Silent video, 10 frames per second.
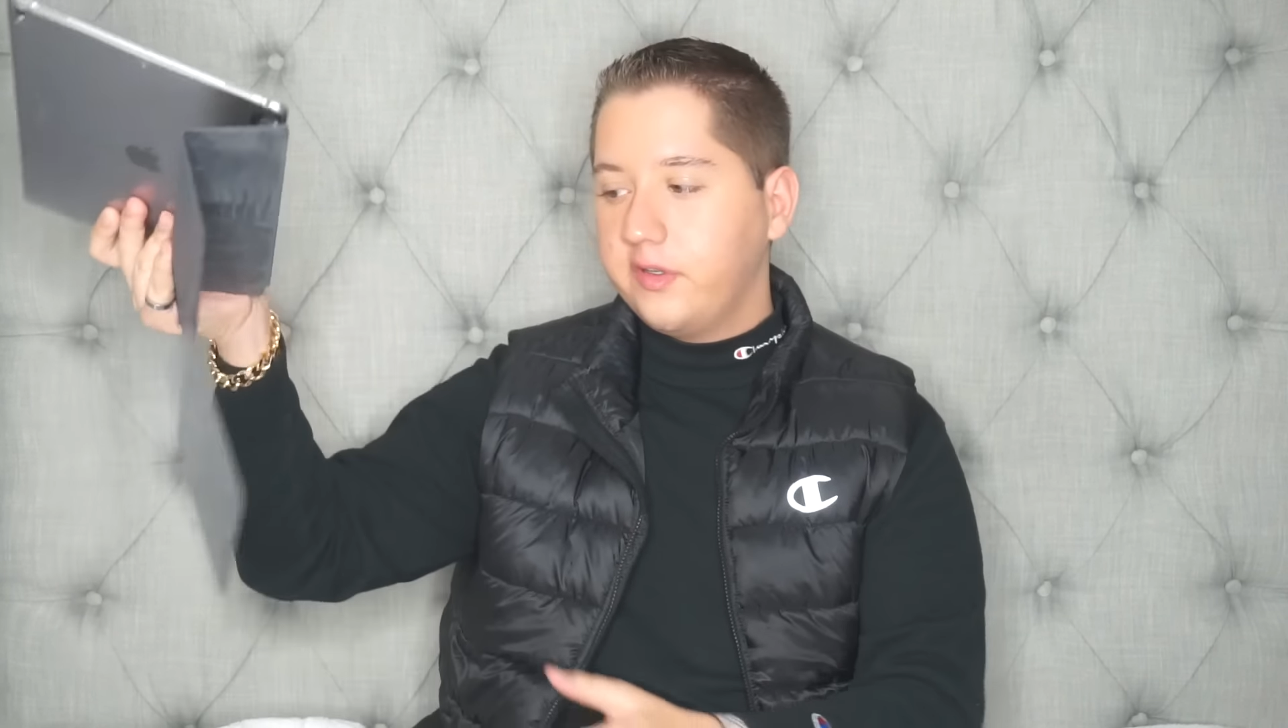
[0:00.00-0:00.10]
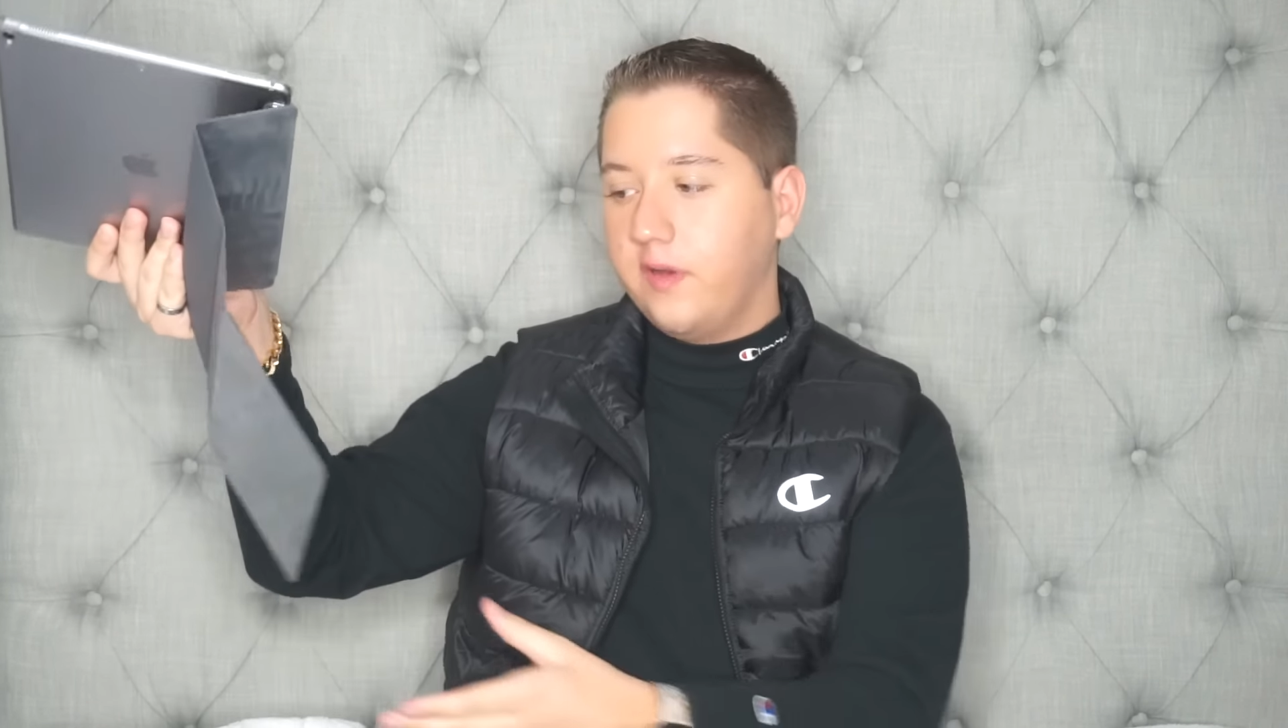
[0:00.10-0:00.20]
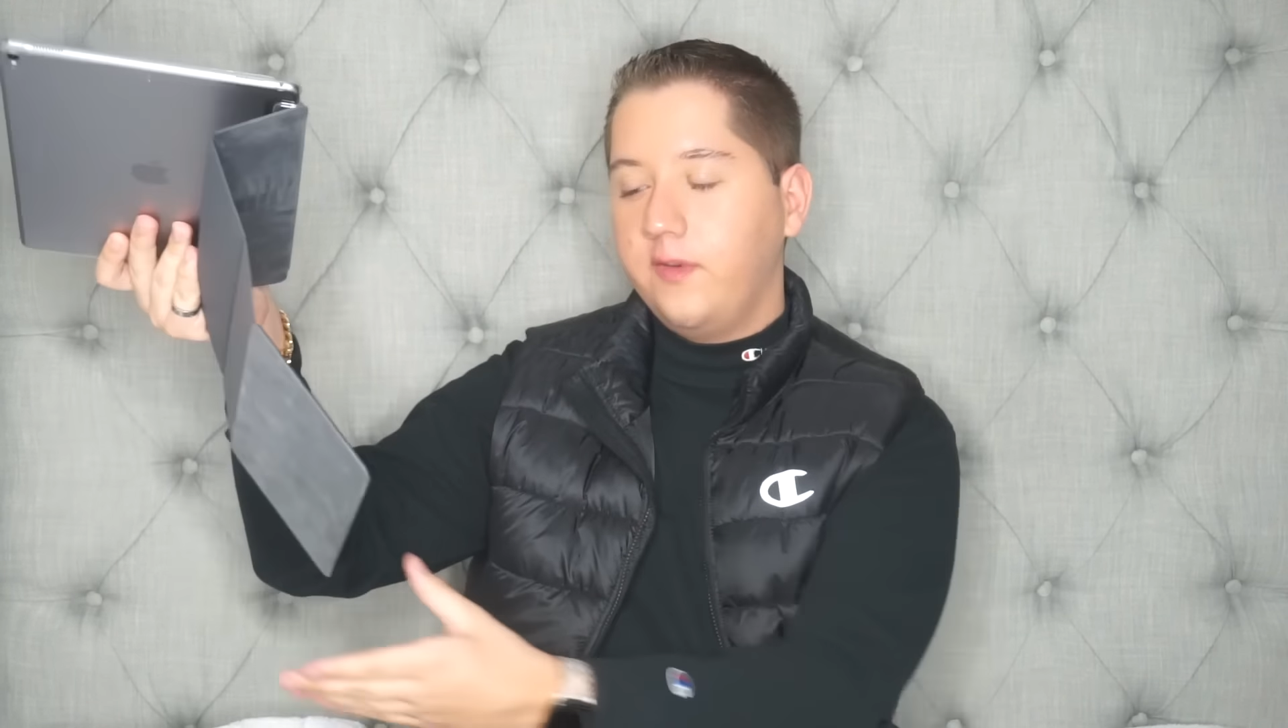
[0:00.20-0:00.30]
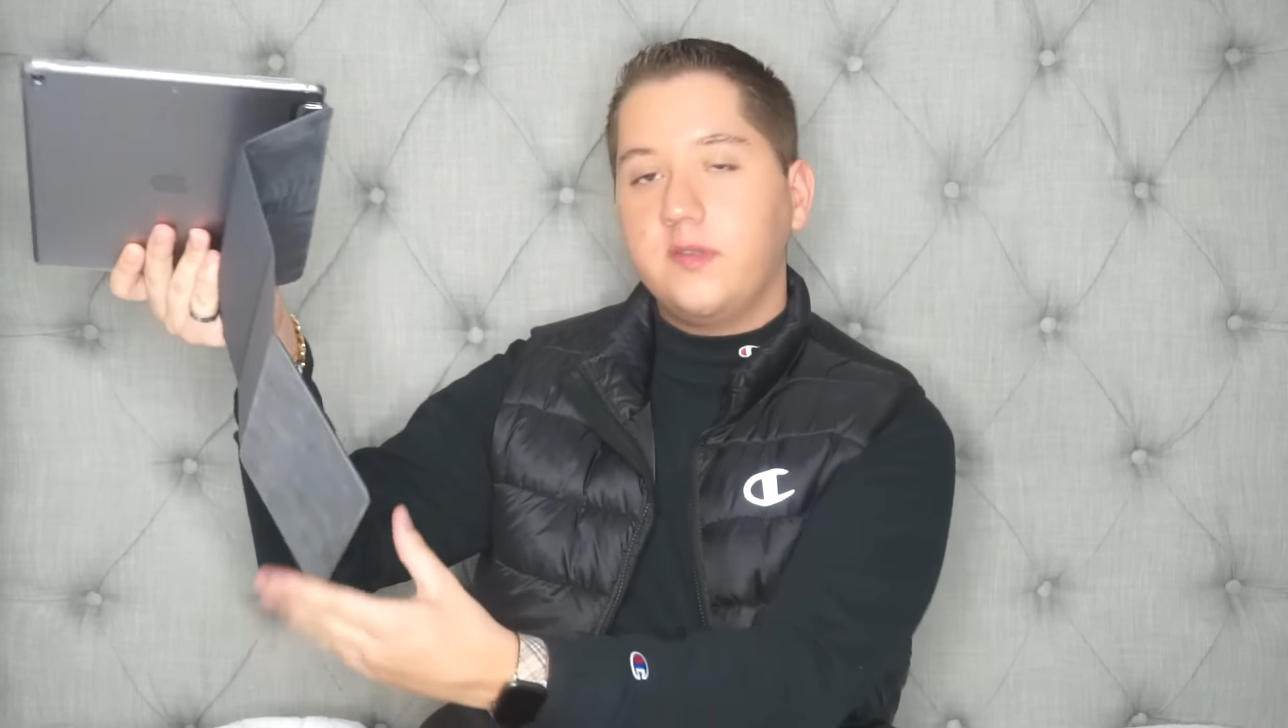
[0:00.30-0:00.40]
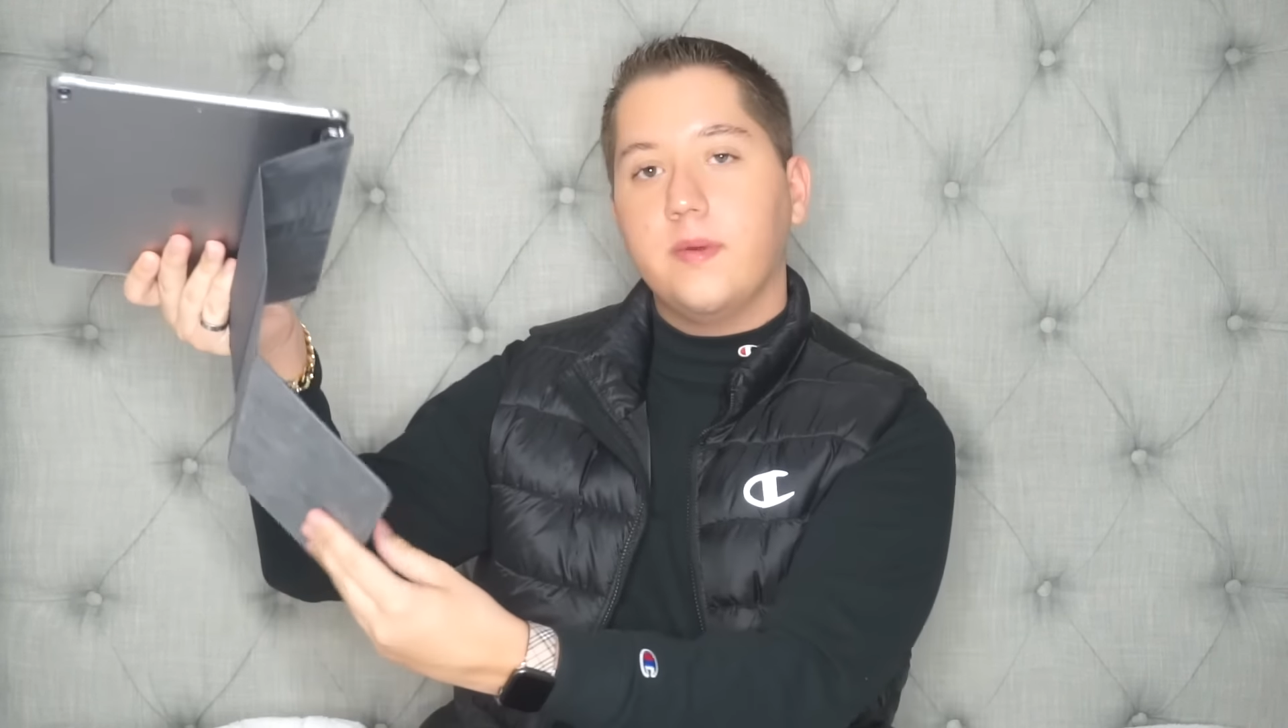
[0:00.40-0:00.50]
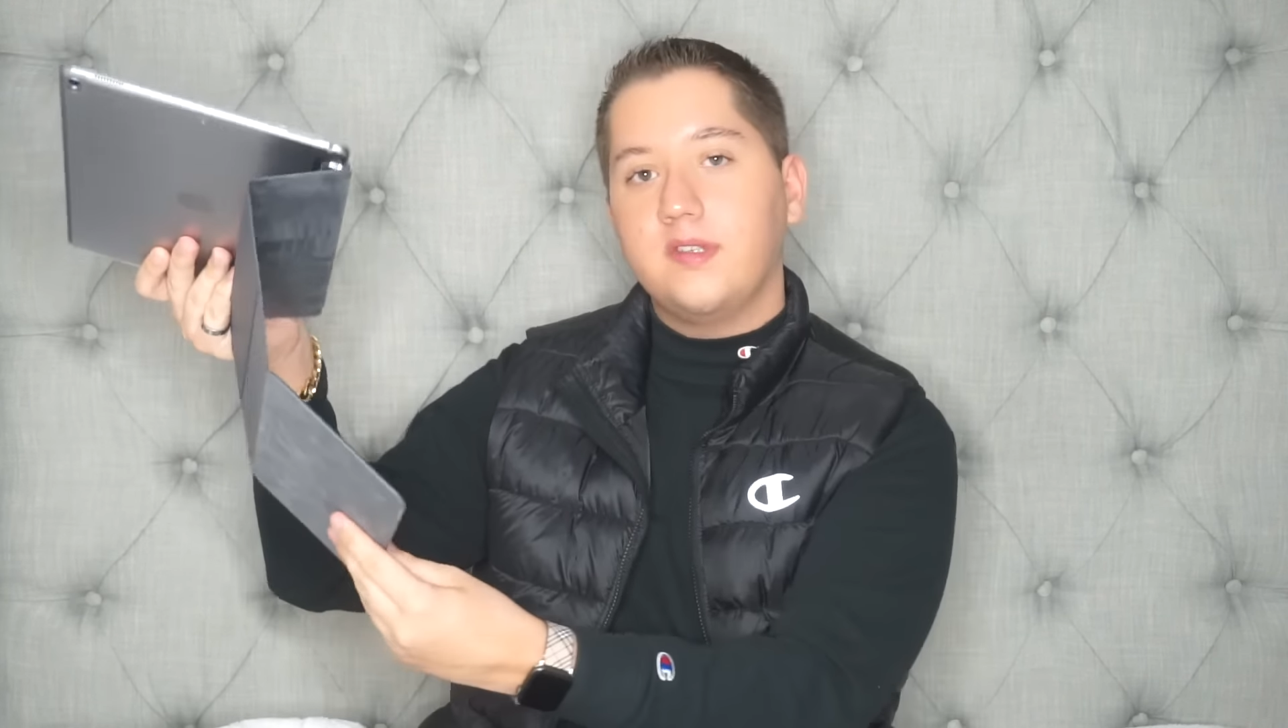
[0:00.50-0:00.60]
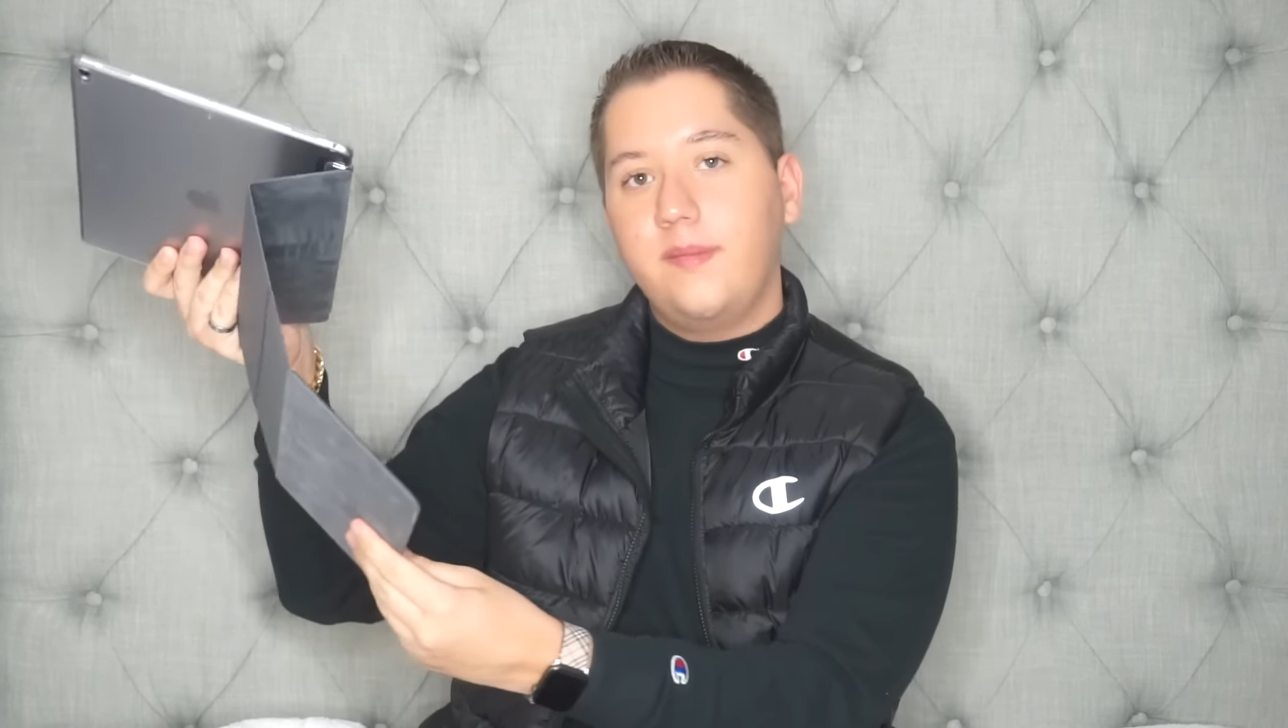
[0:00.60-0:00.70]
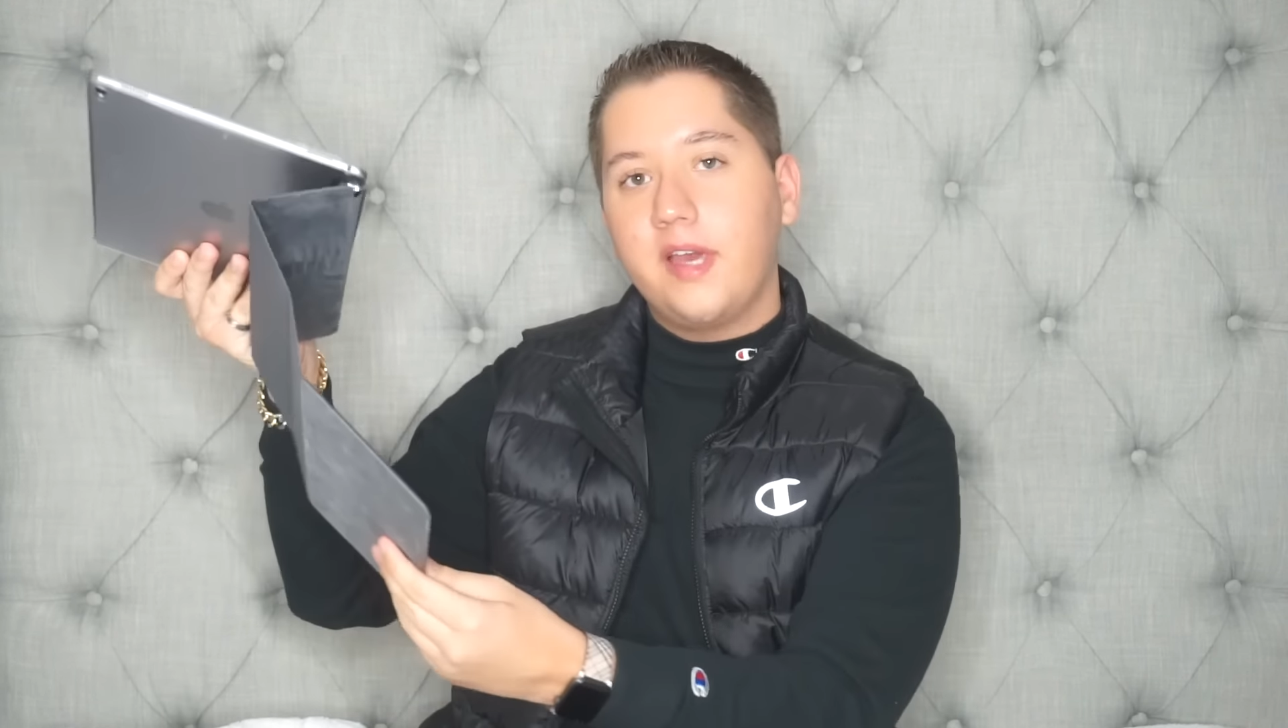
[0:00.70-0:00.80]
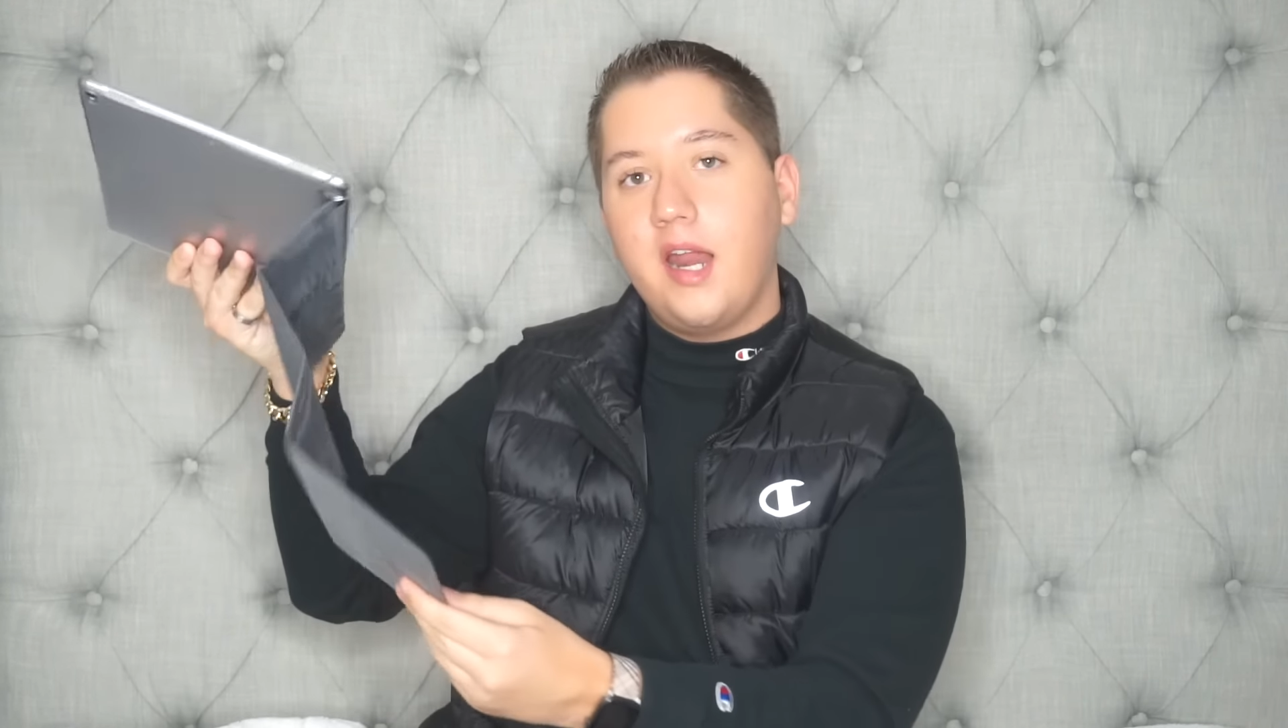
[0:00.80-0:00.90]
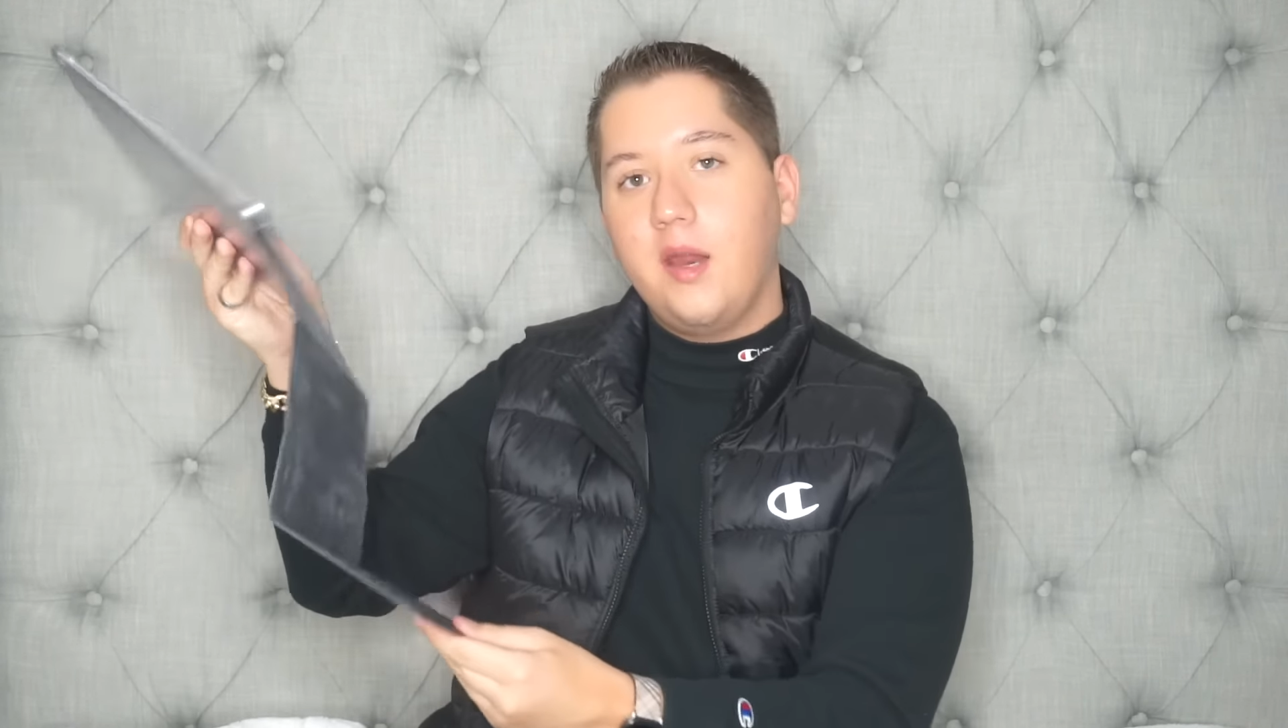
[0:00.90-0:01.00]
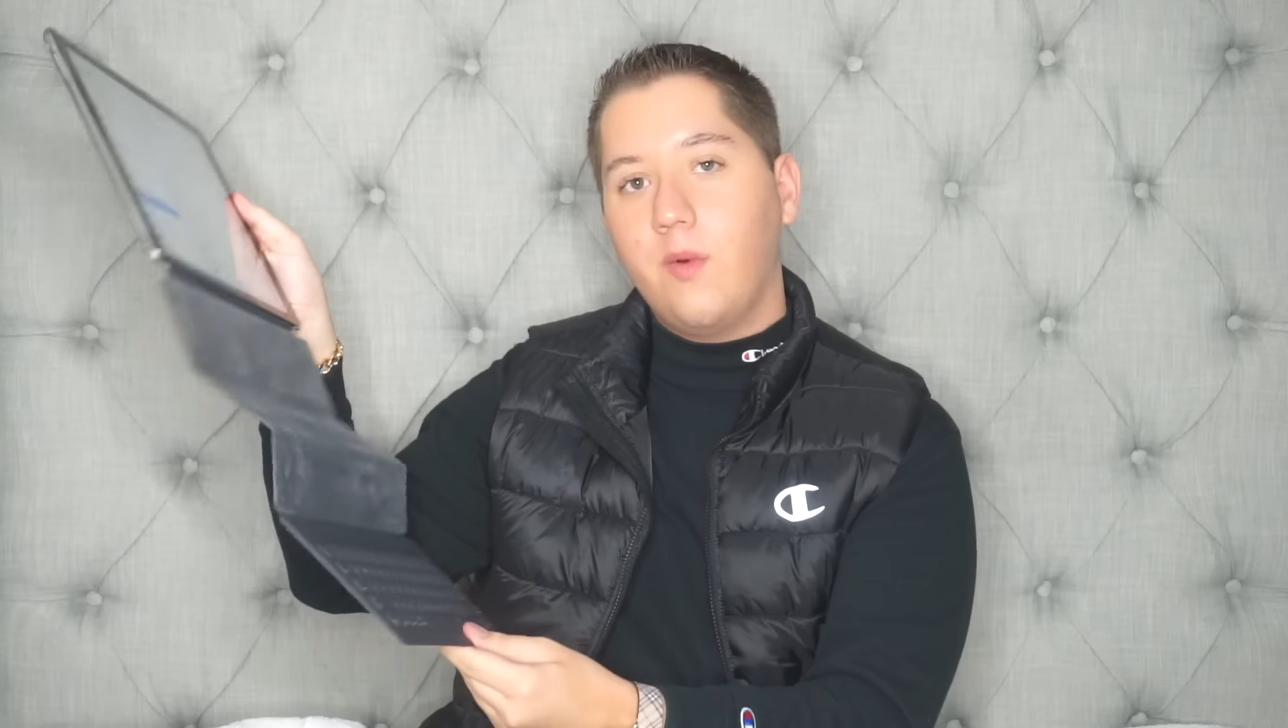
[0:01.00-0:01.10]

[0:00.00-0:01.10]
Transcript: so if you spill something on it,